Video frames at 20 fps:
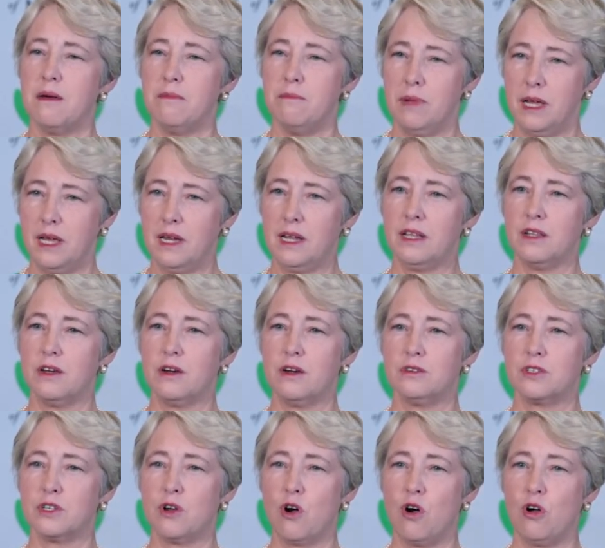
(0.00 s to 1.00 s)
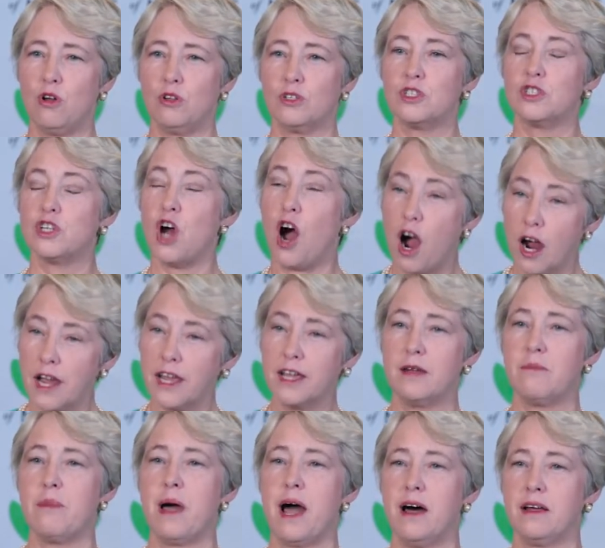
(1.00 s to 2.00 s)
meeting those goals,
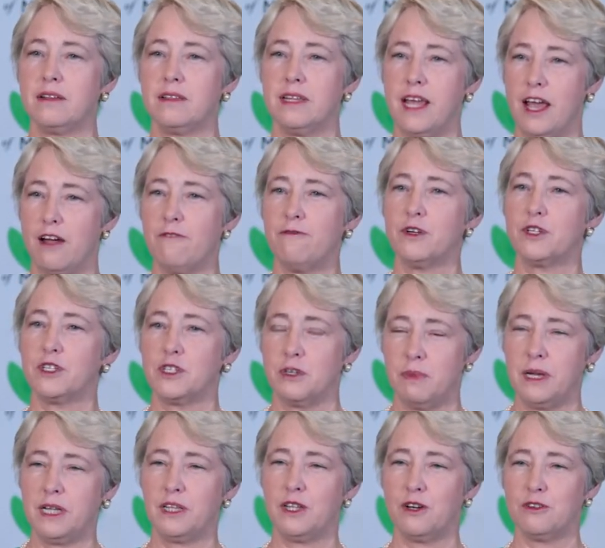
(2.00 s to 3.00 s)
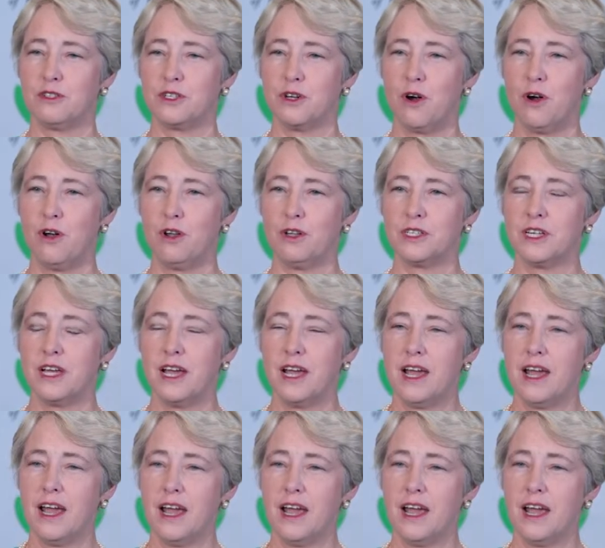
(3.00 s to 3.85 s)
talking about the efforts to meet those goals,